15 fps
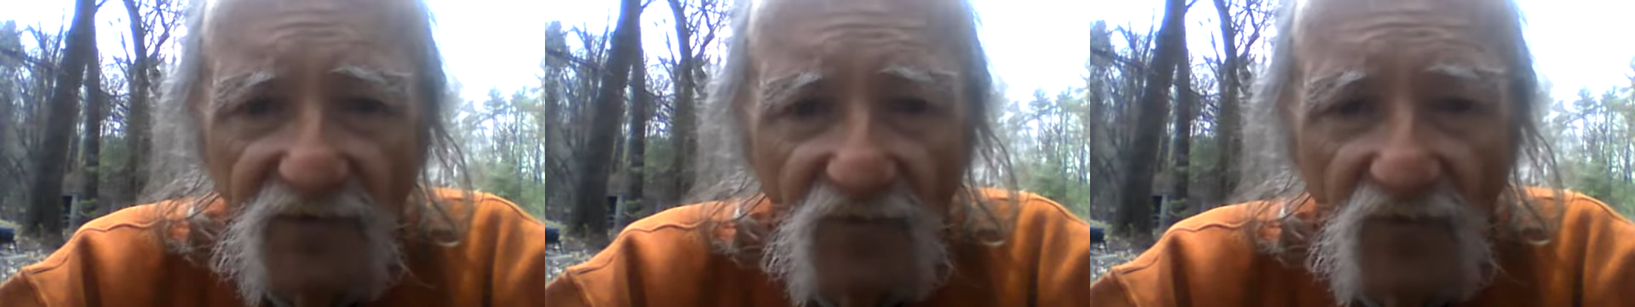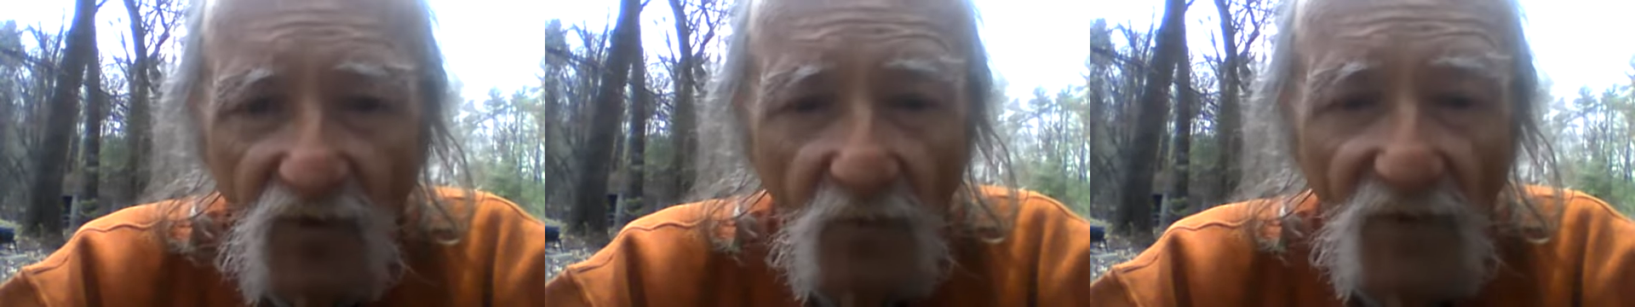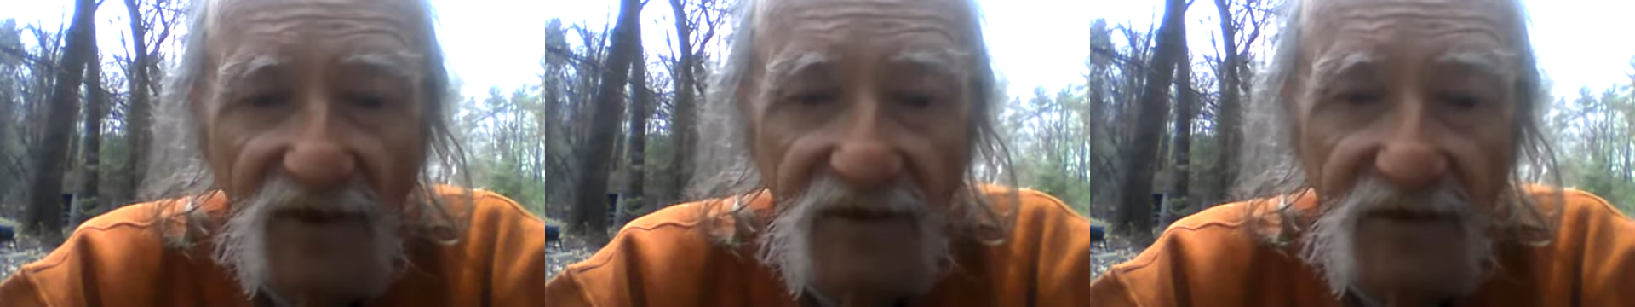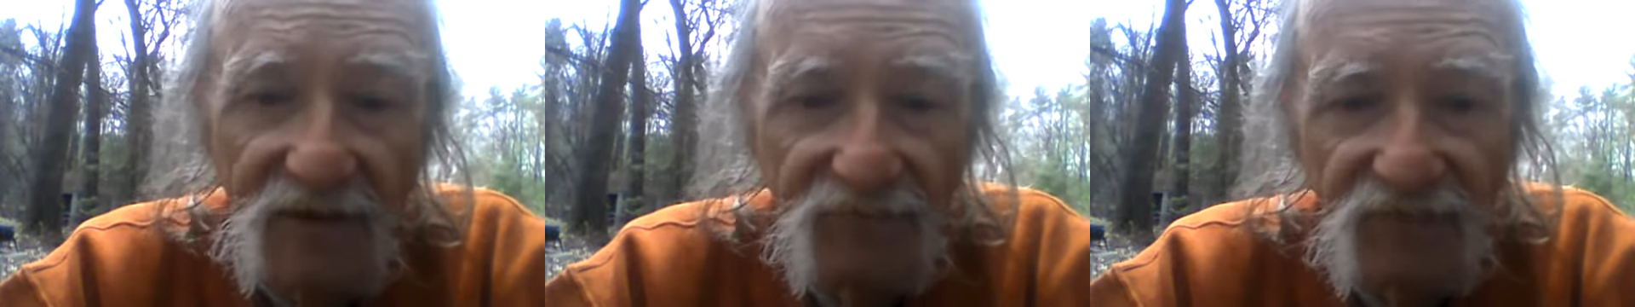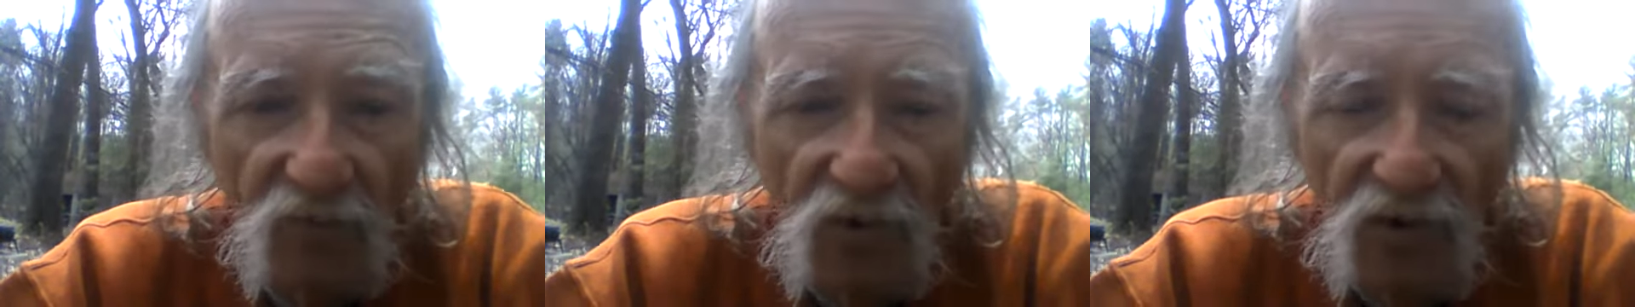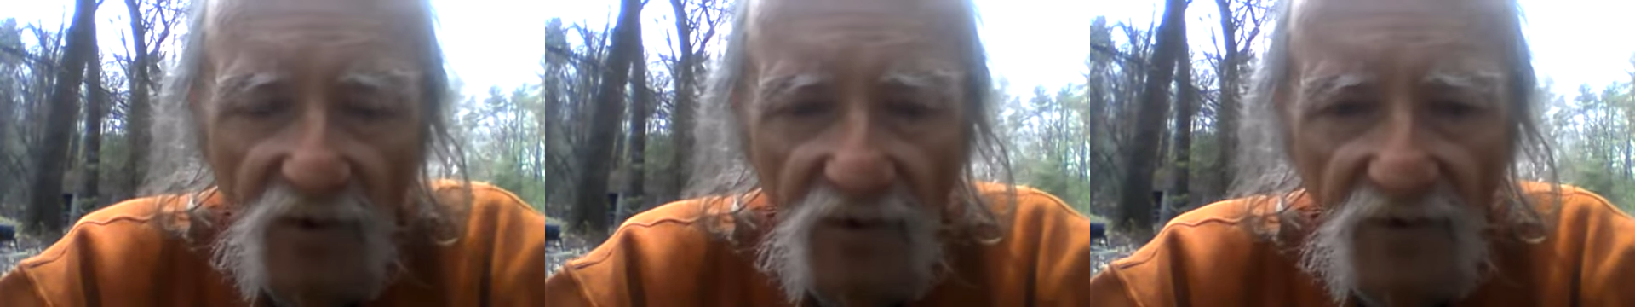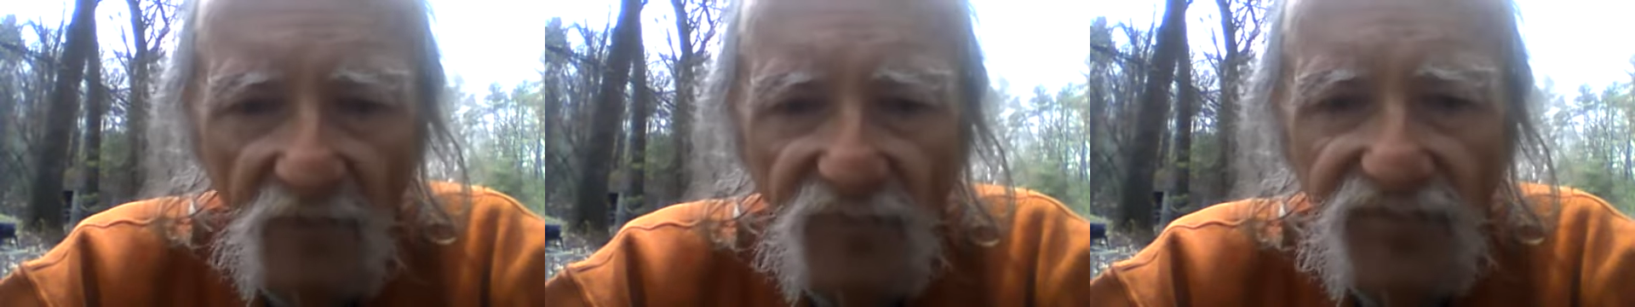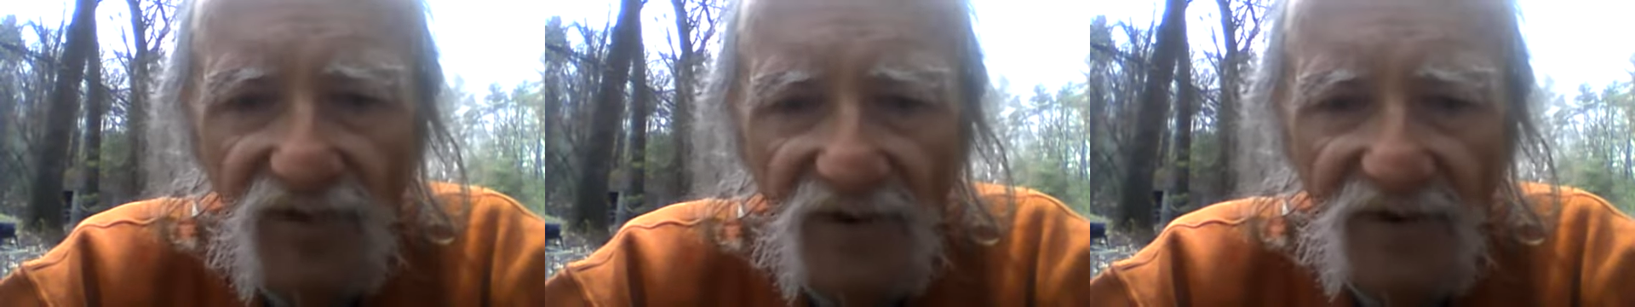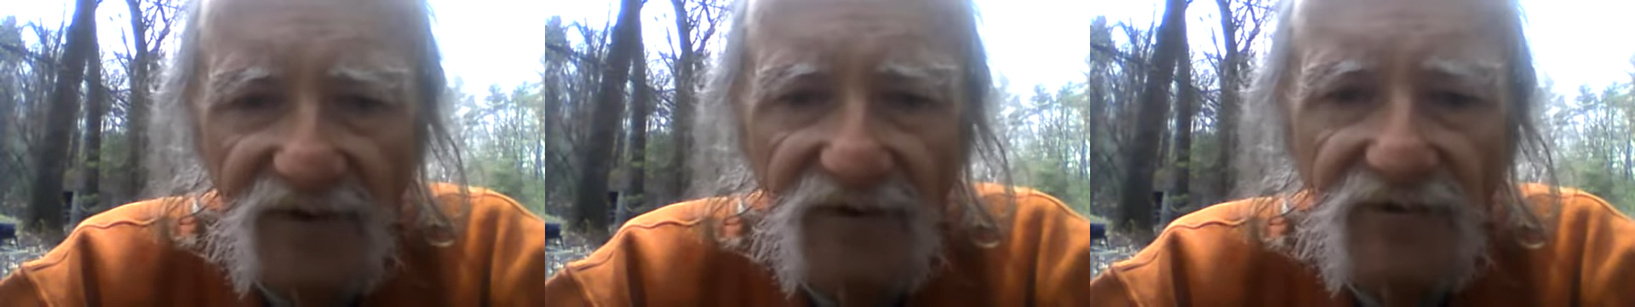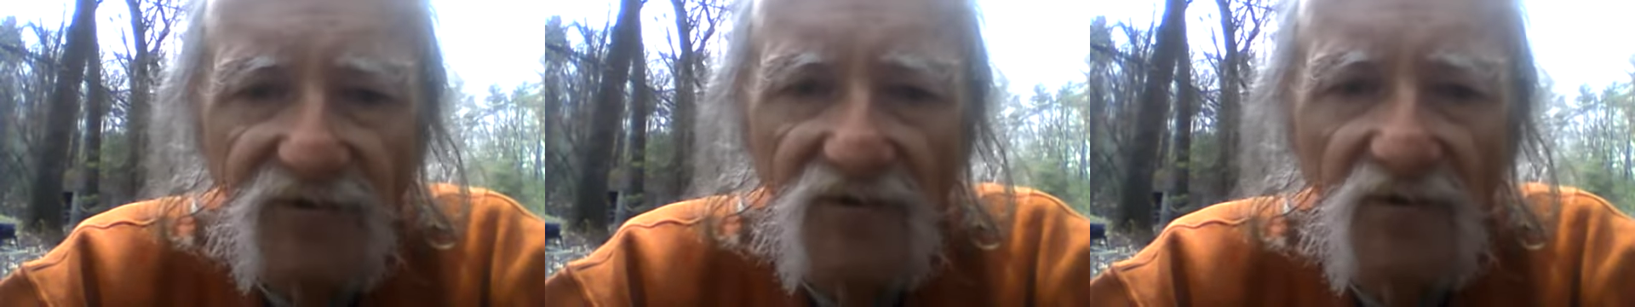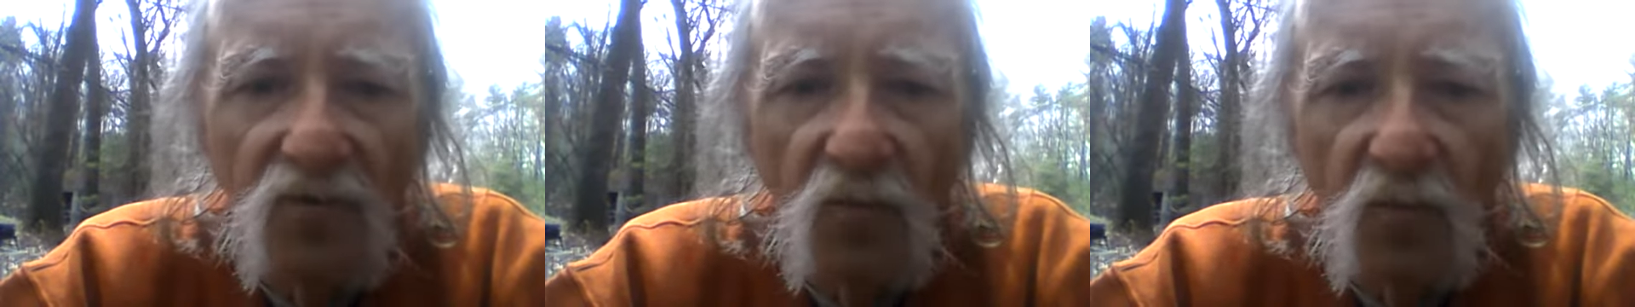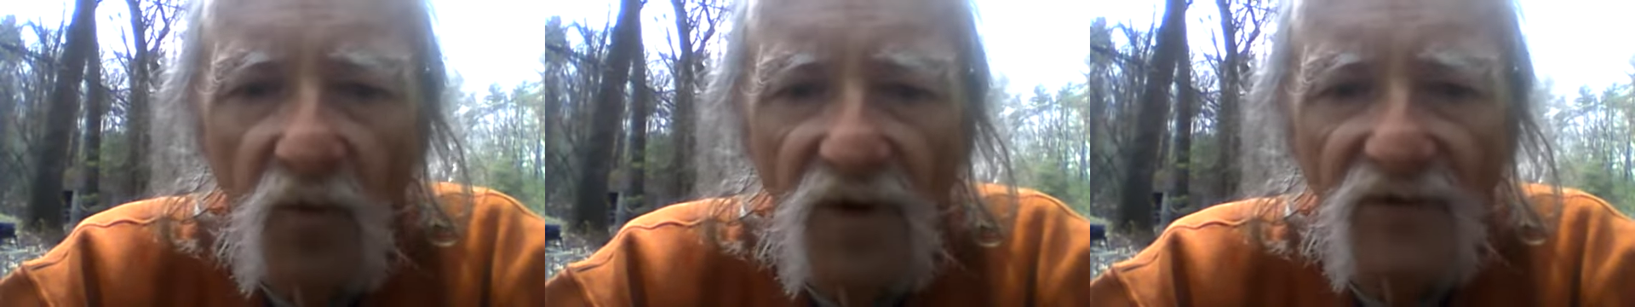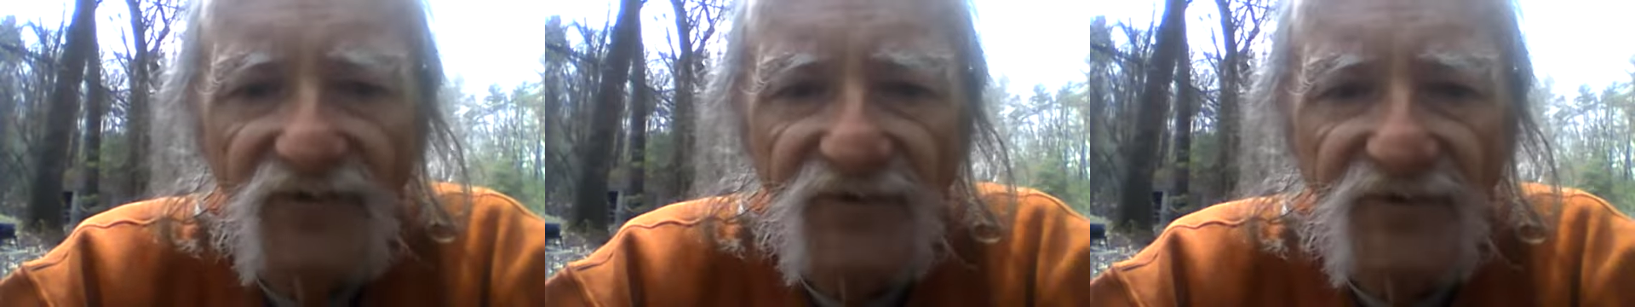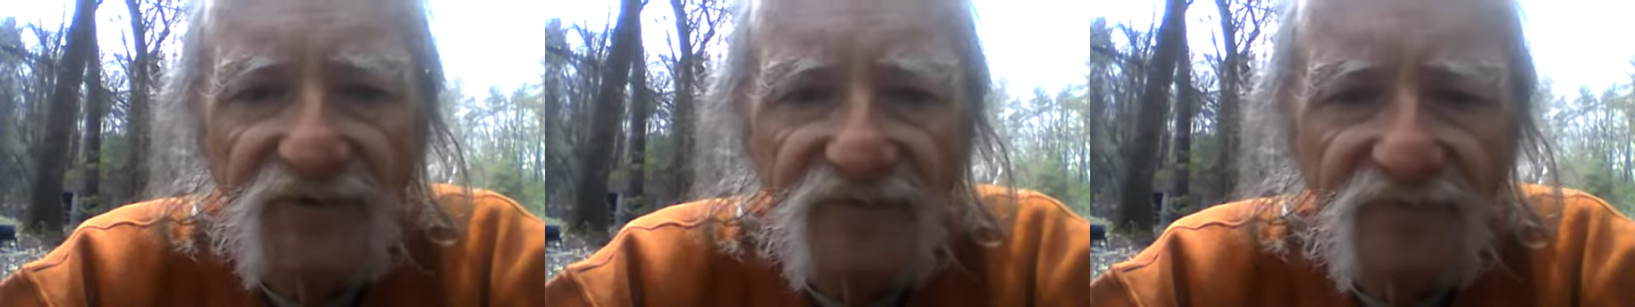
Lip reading: will make everyone on the planet wealthy.